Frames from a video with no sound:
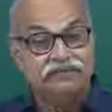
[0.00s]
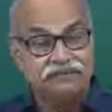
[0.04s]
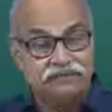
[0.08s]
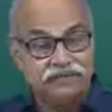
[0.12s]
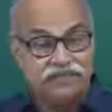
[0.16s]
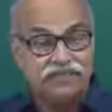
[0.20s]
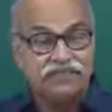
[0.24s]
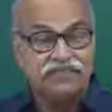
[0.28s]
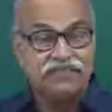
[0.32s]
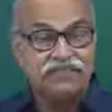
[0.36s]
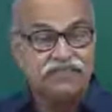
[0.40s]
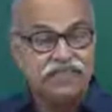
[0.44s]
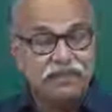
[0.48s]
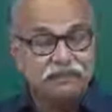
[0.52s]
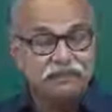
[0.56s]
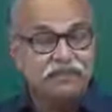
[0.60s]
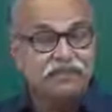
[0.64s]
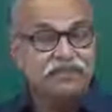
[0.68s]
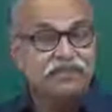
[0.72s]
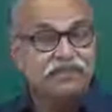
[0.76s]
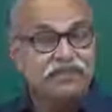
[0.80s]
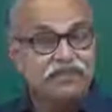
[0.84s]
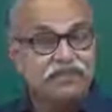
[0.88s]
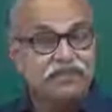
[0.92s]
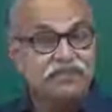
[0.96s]
this
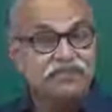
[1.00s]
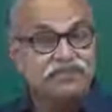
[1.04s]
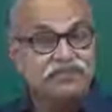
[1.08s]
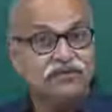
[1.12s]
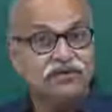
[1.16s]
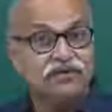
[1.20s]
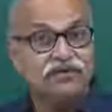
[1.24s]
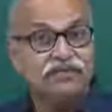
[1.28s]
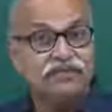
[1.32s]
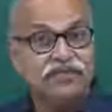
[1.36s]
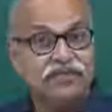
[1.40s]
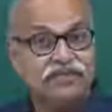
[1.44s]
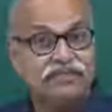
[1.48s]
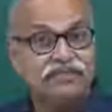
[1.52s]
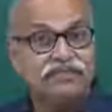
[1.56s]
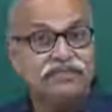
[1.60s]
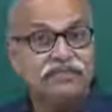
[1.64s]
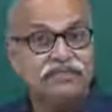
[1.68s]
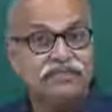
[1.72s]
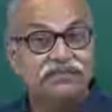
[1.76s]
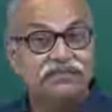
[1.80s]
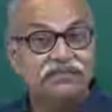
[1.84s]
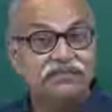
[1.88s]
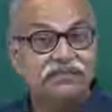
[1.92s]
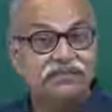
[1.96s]
temperature does not
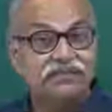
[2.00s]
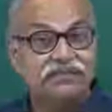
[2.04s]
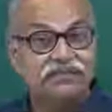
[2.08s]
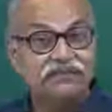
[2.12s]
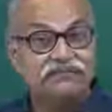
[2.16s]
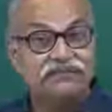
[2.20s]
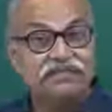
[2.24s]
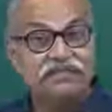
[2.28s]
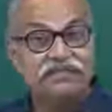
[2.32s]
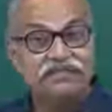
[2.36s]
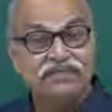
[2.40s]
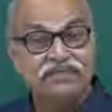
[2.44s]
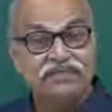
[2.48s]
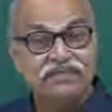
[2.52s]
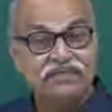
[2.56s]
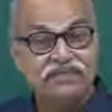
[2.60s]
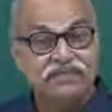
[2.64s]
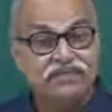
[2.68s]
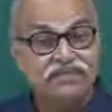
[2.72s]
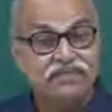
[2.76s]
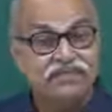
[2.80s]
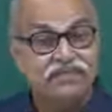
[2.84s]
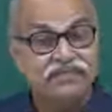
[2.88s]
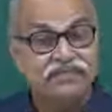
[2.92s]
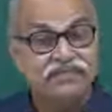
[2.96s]
exceed 370
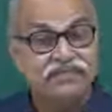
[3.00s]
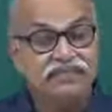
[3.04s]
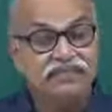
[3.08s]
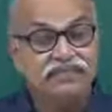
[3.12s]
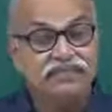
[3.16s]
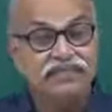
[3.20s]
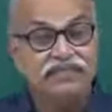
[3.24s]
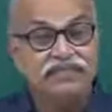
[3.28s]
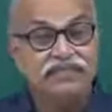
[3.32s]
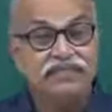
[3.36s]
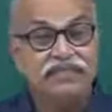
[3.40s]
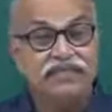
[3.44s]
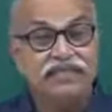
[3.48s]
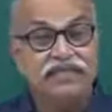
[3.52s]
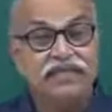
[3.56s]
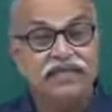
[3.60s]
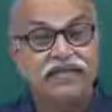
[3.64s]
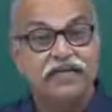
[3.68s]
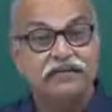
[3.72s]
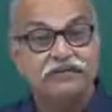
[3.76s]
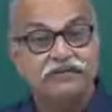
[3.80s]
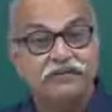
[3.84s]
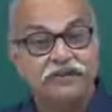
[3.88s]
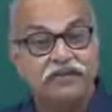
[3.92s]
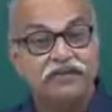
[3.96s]
degrees Celsius,
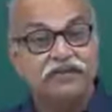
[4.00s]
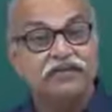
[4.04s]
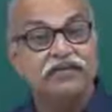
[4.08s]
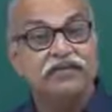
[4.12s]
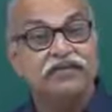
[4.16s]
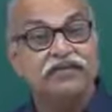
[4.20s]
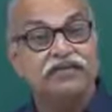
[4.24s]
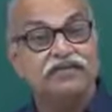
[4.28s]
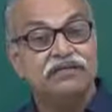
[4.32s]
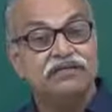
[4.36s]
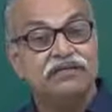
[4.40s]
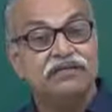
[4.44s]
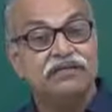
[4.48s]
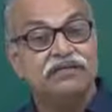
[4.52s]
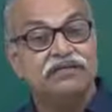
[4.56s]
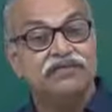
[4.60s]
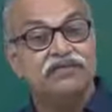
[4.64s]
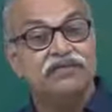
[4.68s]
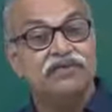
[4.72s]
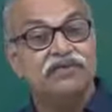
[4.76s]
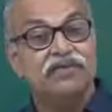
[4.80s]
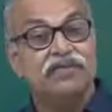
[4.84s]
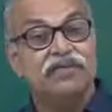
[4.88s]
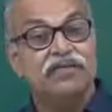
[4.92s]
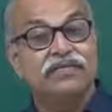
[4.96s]
and pressure does
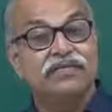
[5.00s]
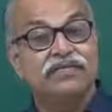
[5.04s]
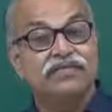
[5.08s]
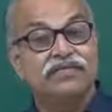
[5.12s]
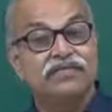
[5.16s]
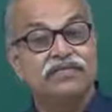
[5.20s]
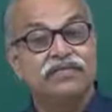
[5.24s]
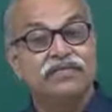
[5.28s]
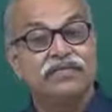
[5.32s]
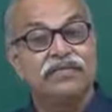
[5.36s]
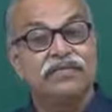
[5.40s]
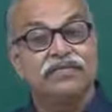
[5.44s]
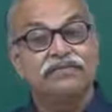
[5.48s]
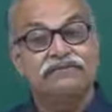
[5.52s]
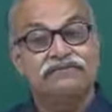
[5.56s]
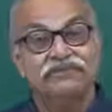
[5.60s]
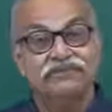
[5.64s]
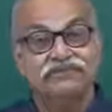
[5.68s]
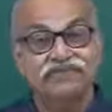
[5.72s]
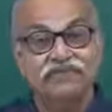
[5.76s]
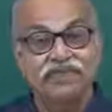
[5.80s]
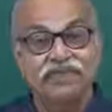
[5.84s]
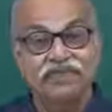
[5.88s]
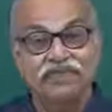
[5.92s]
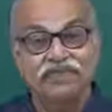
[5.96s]
not exceed that
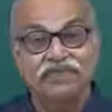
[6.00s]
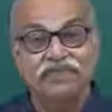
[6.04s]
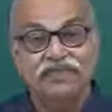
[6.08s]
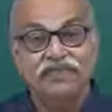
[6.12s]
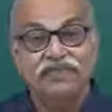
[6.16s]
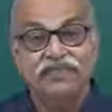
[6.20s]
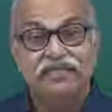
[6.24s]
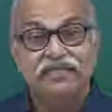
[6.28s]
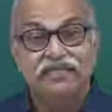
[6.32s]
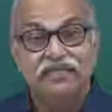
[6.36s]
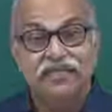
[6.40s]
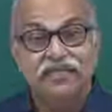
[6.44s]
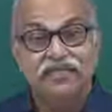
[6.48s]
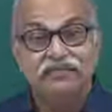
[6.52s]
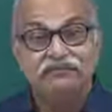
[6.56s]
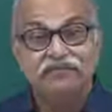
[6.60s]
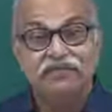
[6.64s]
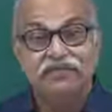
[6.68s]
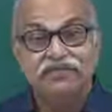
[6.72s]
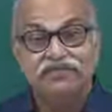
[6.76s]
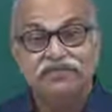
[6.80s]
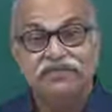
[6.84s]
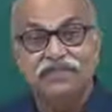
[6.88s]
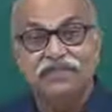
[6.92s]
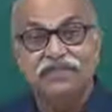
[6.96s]
15
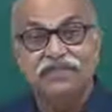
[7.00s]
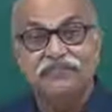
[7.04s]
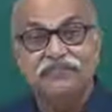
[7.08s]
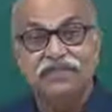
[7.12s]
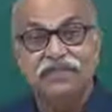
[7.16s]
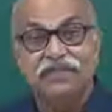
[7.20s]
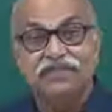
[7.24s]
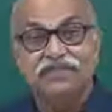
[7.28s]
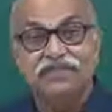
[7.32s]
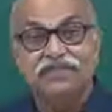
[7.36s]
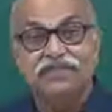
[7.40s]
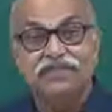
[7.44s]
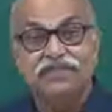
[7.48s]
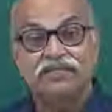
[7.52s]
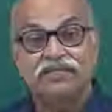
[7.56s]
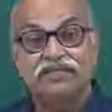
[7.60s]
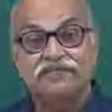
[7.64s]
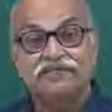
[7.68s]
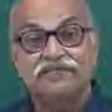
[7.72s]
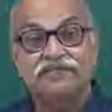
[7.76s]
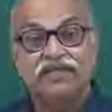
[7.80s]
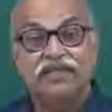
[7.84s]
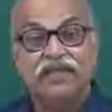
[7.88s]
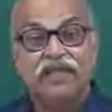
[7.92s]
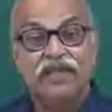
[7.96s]
atmospheric pressure,
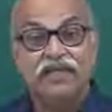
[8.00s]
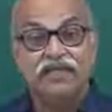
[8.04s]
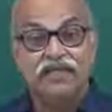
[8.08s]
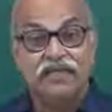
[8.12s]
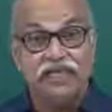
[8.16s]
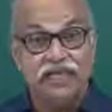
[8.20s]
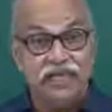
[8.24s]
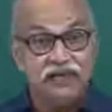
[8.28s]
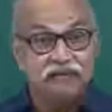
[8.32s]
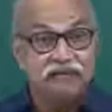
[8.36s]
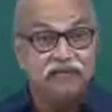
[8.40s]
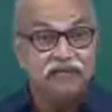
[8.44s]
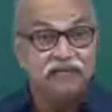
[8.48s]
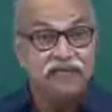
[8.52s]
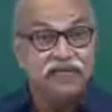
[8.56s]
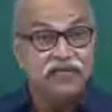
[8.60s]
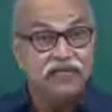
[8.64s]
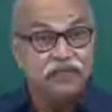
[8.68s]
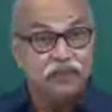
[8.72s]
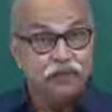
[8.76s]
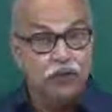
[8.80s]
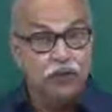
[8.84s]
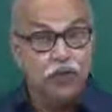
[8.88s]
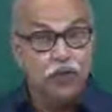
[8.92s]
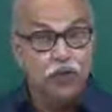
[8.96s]
and if they
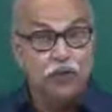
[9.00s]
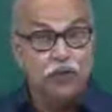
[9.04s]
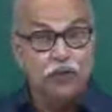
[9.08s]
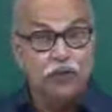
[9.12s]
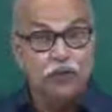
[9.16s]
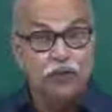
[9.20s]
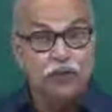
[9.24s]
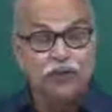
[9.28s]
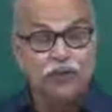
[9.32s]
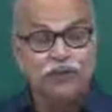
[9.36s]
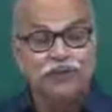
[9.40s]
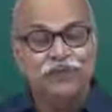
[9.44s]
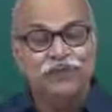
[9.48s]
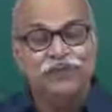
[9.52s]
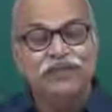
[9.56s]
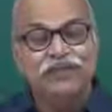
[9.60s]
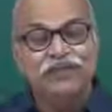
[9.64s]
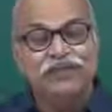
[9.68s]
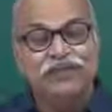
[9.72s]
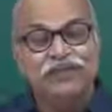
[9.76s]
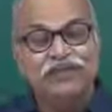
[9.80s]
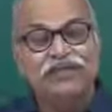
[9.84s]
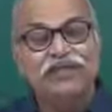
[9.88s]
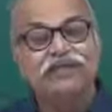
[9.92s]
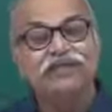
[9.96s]
do,
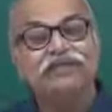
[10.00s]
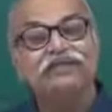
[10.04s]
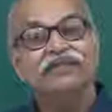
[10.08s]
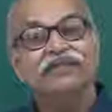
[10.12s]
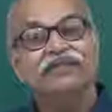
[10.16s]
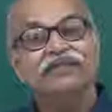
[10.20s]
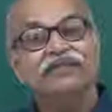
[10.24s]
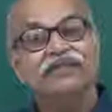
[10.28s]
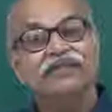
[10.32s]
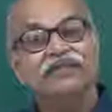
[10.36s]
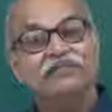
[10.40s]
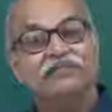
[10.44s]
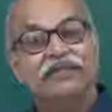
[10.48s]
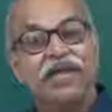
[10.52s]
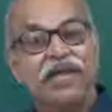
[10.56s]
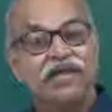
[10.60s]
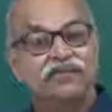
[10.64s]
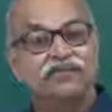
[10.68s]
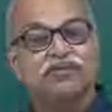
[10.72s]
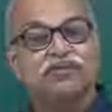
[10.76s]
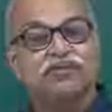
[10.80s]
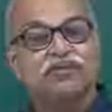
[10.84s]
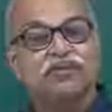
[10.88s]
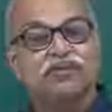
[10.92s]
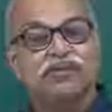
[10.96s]
then the
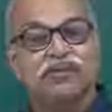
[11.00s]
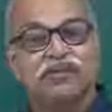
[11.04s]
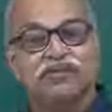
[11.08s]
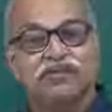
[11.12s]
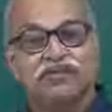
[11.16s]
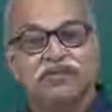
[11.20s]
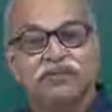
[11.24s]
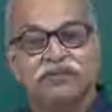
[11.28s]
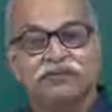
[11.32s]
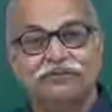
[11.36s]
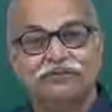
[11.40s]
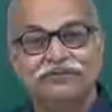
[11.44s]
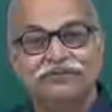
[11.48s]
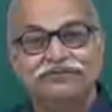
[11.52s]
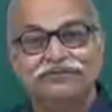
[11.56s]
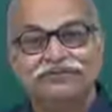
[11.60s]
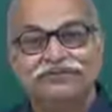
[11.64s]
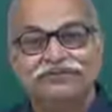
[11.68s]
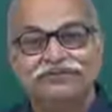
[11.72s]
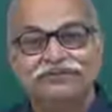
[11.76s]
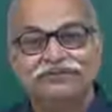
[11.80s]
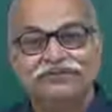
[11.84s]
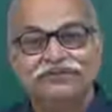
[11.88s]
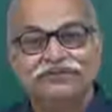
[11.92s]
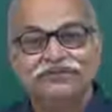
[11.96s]
plant should be shut down.
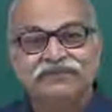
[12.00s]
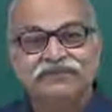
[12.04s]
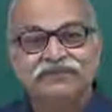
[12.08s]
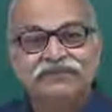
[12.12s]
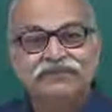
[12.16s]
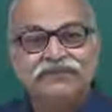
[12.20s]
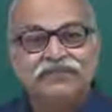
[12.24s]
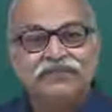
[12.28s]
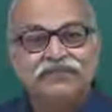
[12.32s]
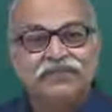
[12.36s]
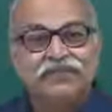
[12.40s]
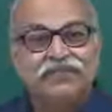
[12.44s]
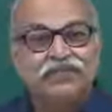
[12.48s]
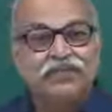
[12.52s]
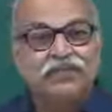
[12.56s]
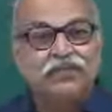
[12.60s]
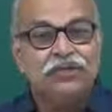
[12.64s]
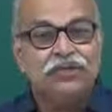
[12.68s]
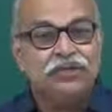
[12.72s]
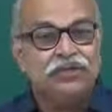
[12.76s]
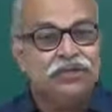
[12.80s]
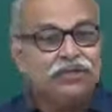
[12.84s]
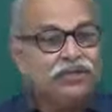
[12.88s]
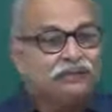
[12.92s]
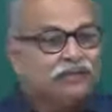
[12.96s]

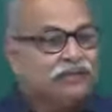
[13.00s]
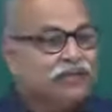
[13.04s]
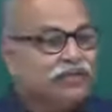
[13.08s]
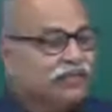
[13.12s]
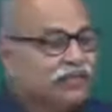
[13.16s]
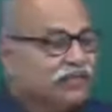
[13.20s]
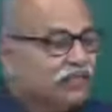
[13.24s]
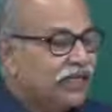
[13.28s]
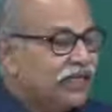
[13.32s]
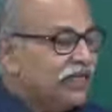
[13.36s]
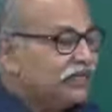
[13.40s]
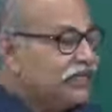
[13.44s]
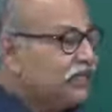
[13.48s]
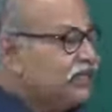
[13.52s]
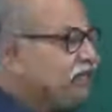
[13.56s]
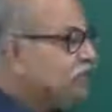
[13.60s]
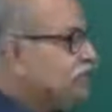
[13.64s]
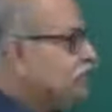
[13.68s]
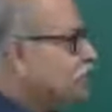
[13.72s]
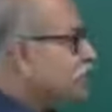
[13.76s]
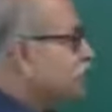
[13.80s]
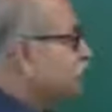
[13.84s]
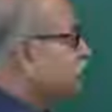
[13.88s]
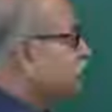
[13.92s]
So, let me write it.